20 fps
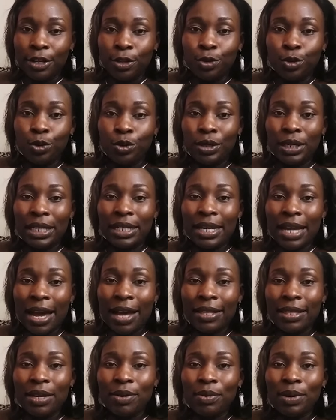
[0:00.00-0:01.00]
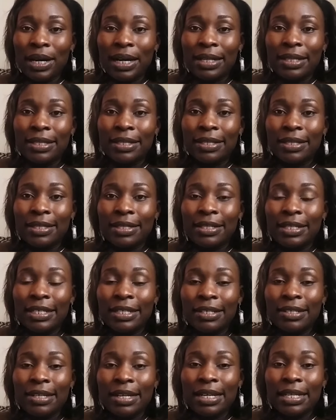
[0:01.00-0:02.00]
So in other words,
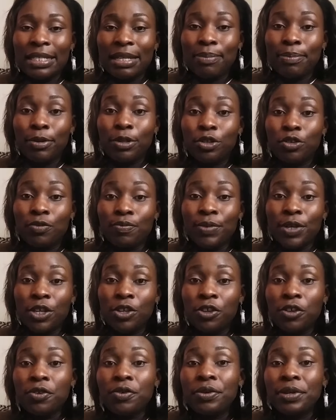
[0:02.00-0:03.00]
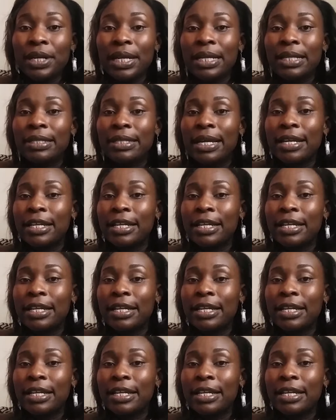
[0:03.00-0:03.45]
children are supposed to be curious,